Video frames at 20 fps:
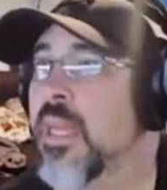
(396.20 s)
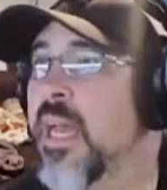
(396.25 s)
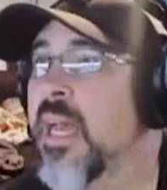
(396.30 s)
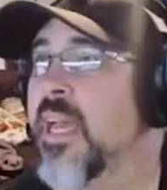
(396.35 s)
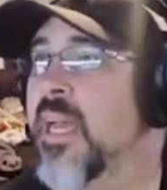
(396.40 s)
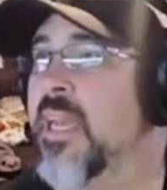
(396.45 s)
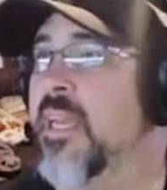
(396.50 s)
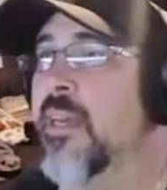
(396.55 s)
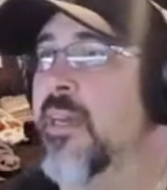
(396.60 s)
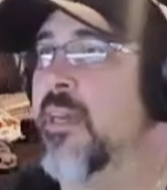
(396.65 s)

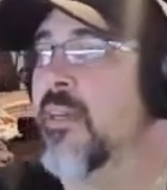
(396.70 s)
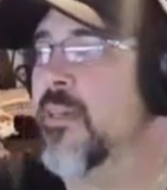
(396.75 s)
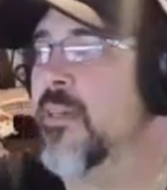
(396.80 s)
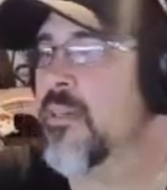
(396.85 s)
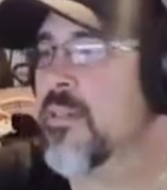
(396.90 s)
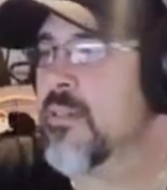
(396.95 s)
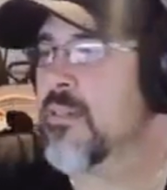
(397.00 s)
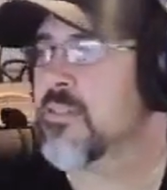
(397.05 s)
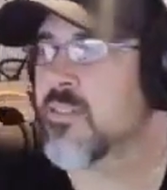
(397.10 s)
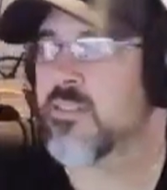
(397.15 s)
Hey,
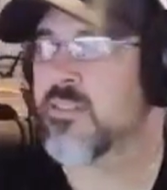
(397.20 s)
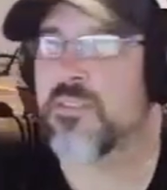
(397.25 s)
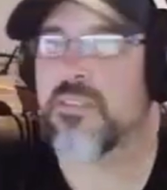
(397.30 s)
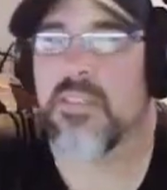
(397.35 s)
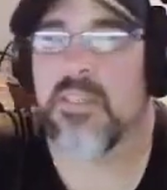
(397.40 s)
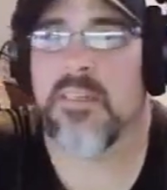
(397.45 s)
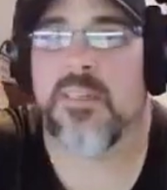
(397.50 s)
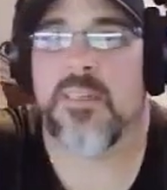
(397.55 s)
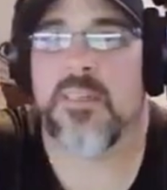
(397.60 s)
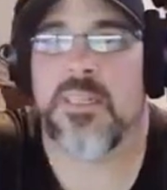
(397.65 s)

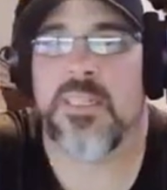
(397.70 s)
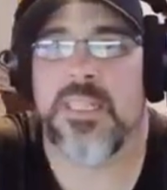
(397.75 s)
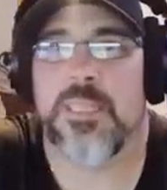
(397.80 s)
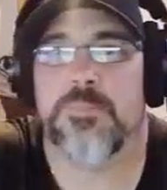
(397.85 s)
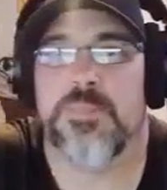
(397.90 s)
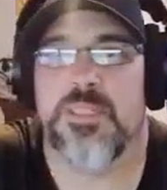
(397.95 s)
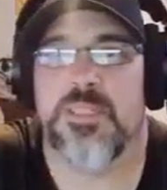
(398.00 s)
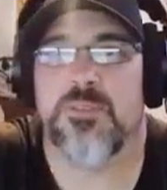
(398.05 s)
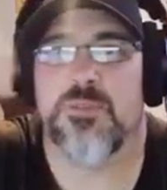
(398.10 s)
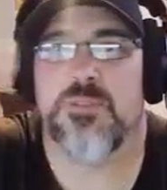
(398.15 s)

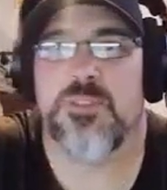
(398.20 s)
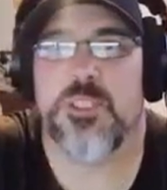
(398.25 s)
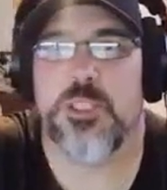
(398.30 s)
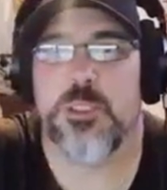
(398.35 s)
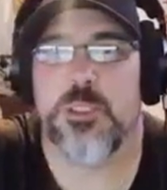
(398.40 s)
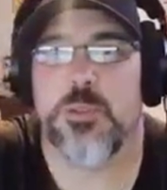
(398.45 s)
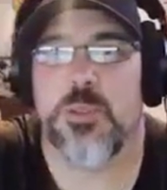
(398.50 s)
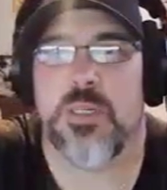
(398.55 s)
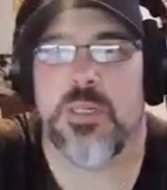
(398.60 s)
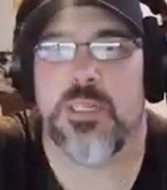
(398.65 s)
clip this one
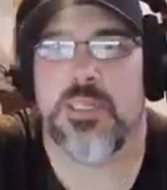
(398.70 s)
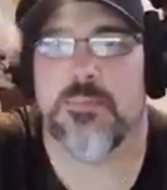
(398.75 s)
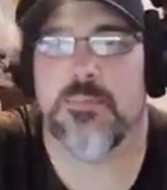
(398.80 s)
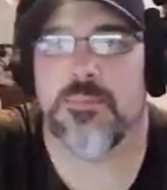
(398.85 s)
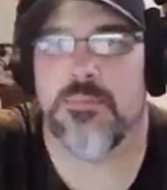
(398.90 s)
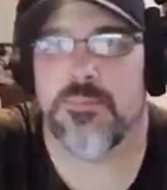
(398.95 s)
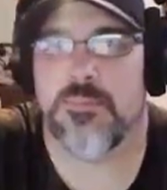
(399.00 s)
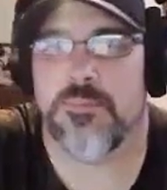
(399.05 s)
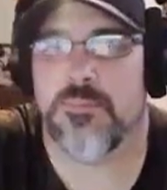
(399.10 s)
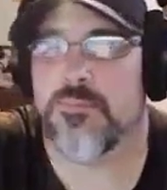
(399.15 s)
too. Um,
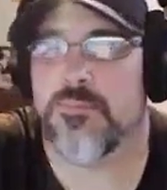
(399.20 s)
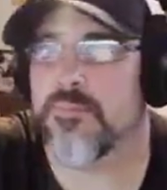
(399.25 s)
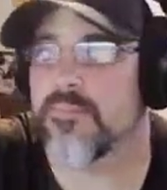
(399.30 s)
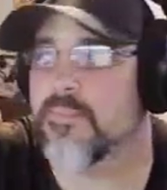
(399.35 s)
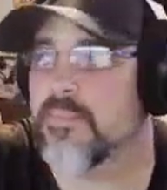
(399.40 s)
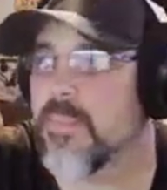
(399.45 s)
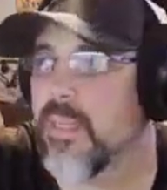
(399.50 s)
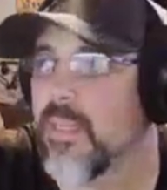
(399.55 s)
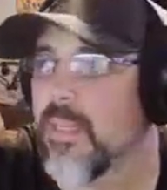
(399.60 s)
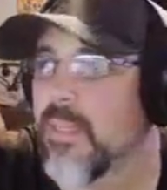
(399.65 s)

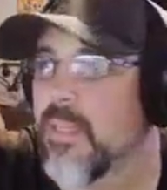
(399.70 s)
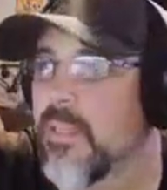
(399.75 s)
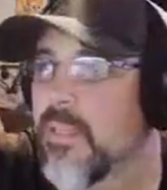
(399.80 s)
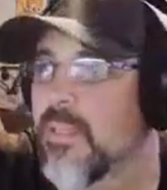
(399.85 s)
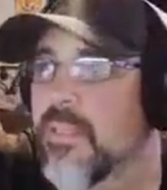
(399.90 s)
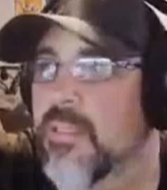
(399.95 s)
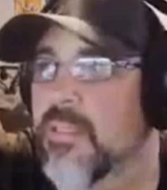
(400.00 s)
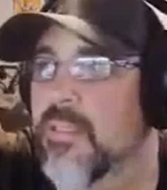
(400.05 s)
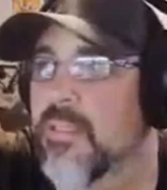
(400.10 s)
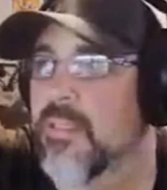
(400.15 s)

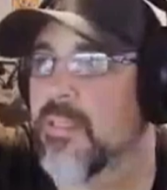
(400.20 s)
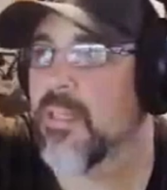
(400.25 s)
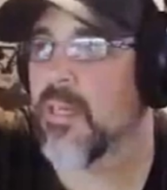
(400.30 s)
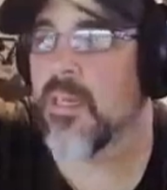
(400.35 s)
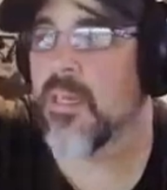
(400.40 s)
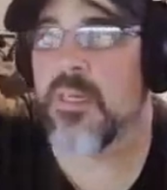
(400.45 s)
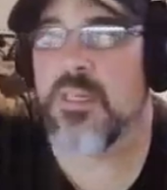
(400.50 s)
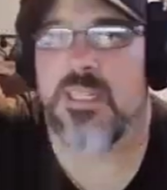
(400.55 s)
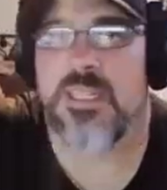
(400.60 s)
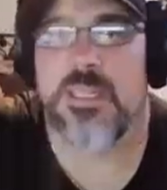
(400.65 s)

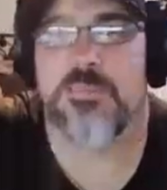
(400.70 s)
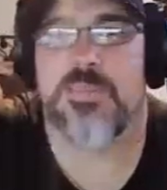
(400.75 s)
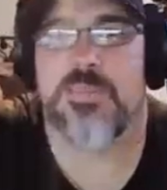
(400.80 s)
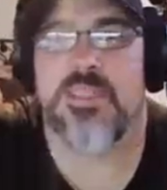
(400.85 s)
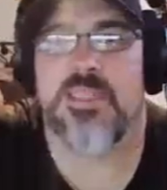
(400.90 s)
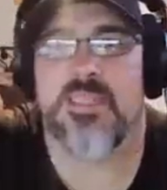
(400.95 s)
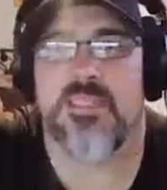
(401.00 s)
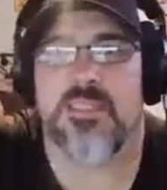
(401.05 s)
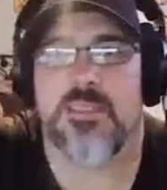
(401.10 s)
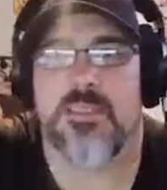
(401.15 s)
uh, clip
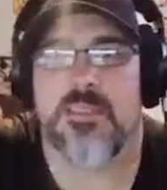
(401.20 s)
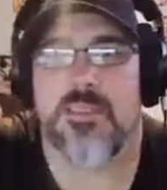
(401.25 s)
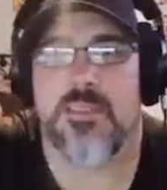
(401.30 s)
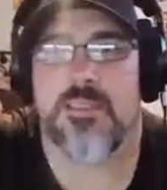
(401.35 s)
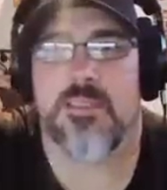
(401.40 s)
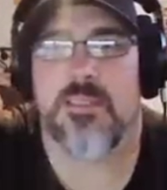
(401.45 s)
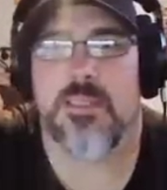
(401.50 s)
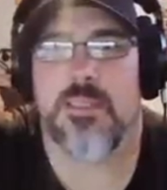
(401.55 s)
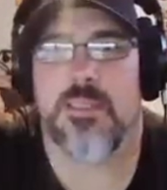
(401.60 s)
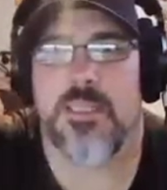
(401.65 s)
this.
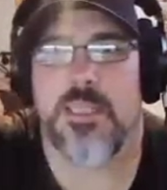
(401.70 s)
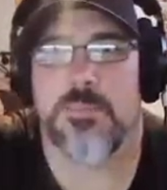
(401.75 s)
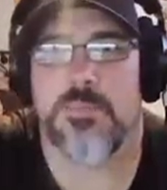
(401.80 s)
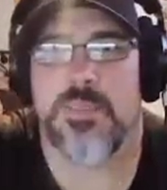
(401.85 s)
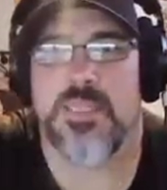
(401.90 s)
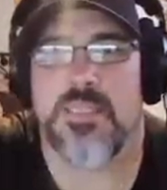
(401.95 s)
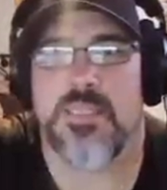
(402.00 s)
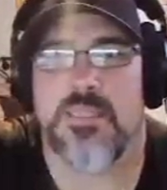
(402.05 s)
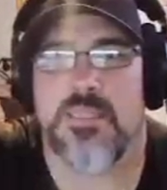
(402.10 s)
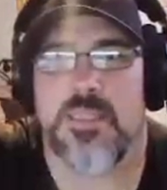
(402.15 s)
Clip
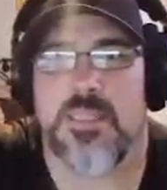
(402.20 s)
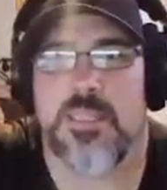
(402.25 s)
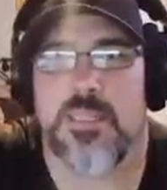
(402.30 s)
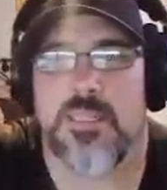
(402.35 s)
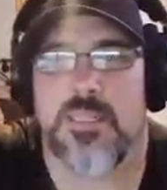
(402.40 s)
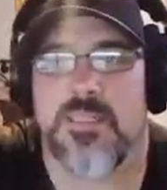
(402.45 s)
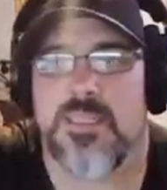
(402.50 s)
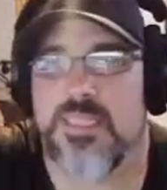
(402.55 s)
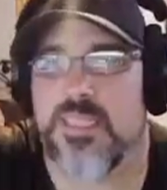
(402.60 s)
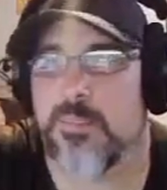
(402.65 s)
this, uh,
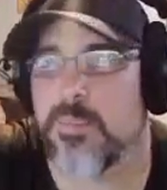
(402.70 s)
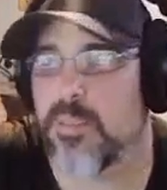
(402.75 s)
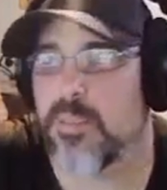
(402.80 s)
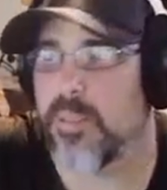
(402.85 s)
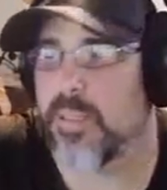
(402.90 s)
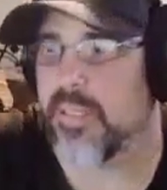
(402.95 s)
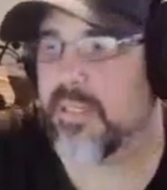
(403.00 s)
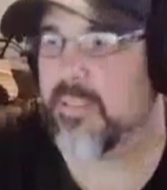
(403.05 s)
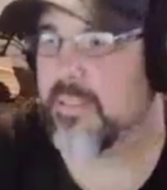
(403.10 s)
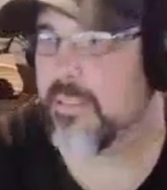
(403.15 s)

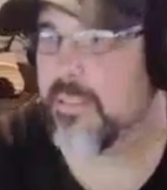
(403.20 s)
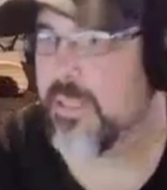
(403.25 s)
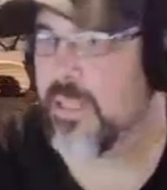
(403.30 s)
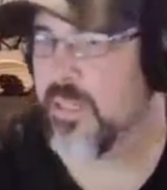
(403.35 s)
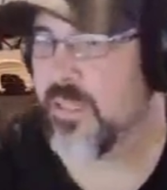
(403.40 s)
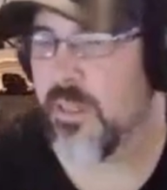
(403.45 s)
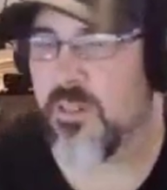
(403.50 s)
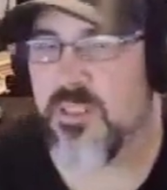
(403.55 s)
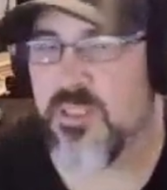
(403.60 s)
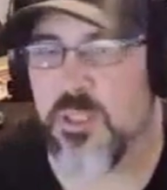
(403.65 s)
CWA.
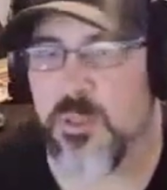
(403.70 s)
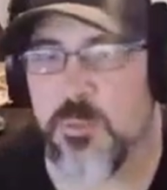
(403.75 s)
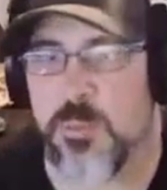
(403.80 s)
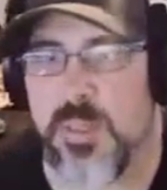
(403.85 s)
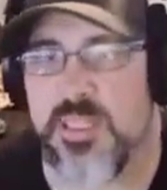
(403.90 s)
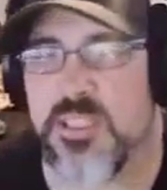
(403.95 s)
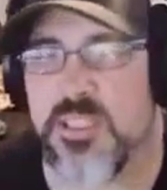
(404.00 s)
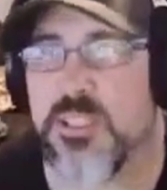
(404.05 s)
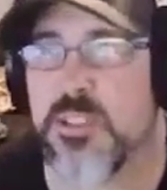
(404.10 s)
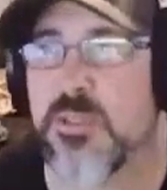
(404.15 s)
And also
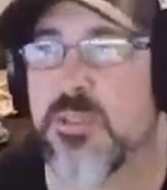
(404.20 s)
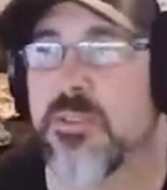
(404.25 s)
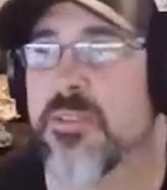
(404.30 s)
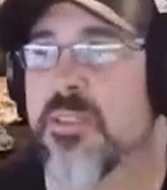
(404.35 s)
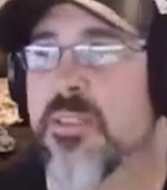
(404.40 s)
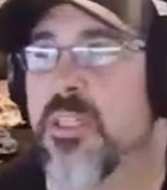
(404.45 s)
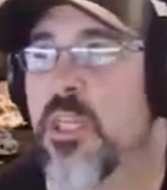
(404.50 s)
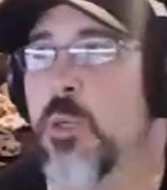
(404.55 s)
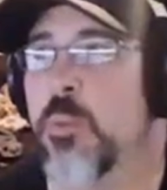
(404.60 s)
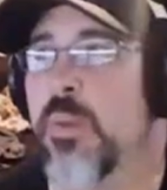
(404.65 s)
make sure you
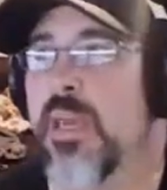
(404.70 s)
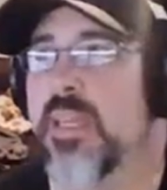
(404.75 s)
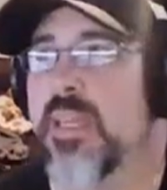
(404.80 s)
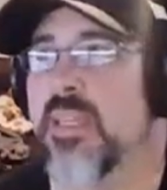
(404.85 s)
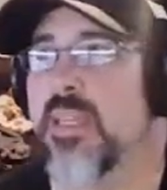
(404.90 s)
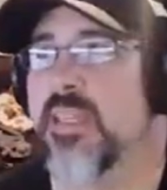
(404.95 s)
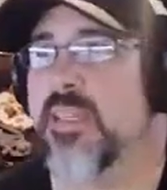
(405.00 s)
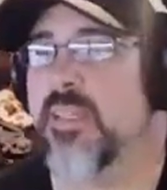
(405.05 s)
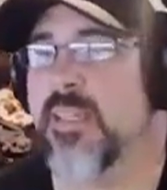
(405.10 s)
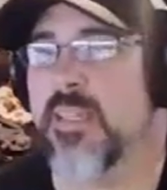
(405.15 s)
go back
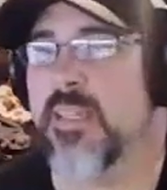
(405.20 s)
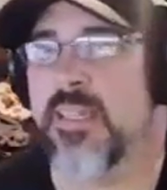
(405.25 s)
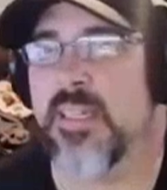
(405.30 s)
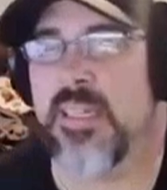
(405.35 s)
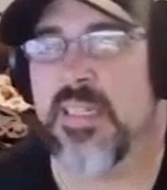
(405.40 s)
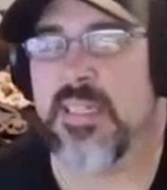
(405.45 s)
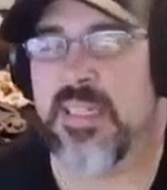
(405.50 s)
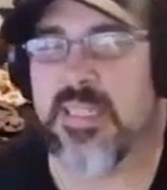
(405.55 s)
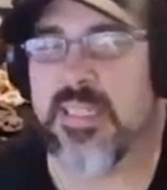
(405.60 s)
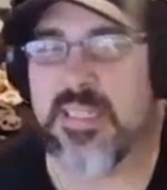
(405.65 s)
and
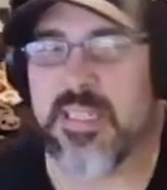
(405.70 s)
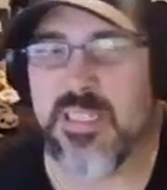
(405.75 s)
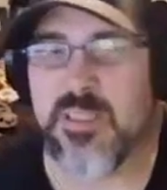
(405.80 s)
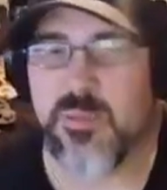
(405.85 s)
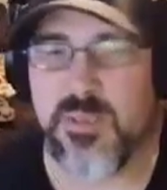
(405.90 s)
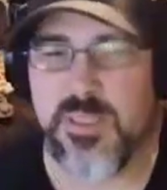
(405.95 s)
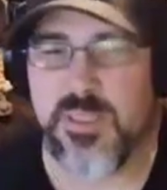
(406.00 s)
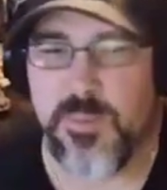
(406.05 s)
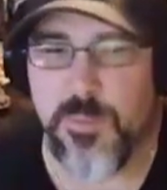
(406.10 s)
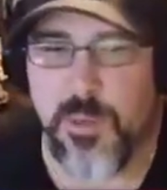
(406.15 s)
get this
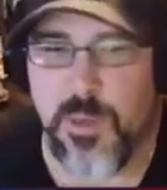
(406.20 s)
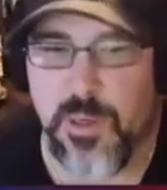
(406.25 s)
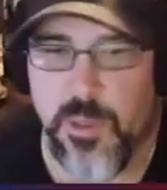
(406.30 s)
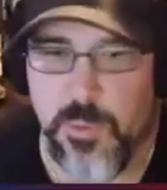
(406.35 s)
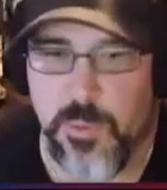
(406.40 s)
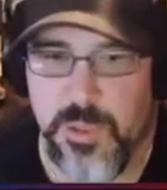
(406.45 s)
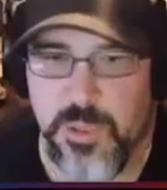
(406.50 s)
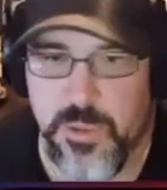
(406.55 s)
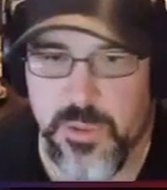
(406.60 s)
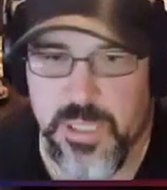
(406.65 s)
one tomorrow
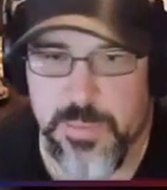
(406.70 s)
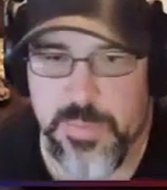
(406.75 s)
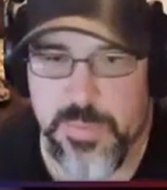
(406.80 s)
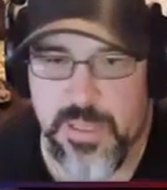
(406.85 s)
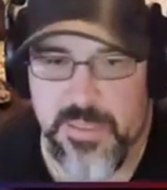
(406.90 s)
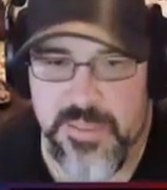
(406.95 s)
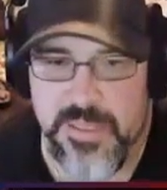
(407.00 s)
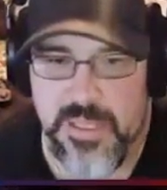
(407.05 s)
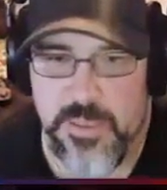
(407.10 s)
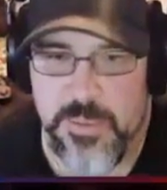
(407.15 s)
when you clip
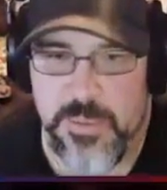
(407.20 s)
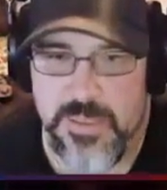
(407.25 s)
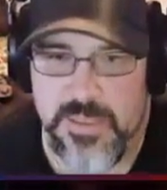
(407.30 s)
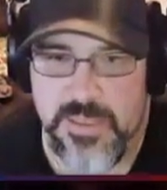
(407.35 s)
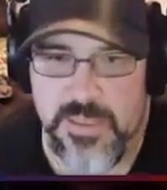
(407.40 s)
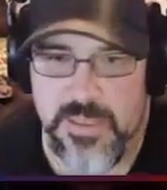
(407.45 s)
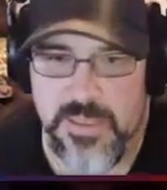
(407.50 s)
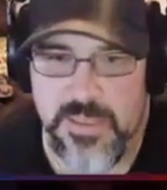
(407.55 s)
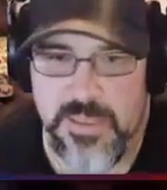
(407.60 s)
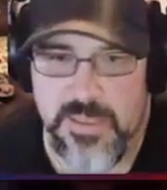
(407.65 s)
out the other
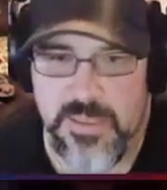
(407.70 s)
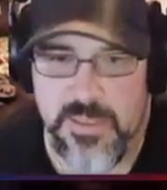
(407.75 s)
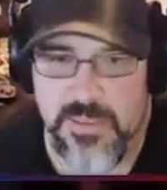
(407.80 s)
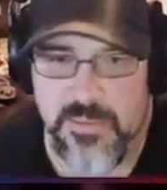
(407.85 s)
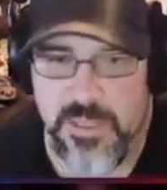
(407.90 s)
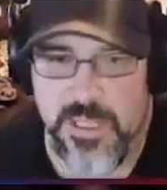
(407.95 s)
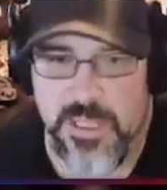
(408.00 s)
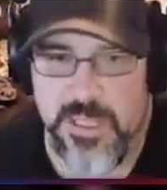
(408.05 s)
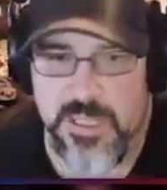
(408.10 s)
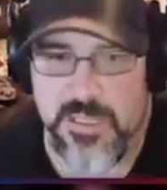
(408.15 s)
ones.
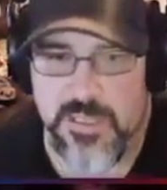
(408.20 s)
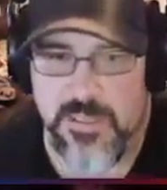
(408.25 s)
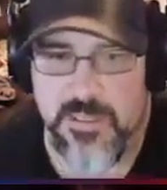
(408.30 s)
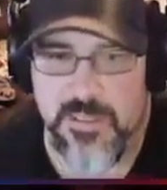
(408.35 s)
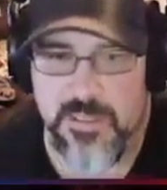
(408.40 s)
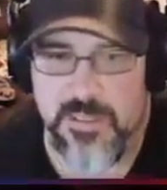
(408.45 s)
Right here.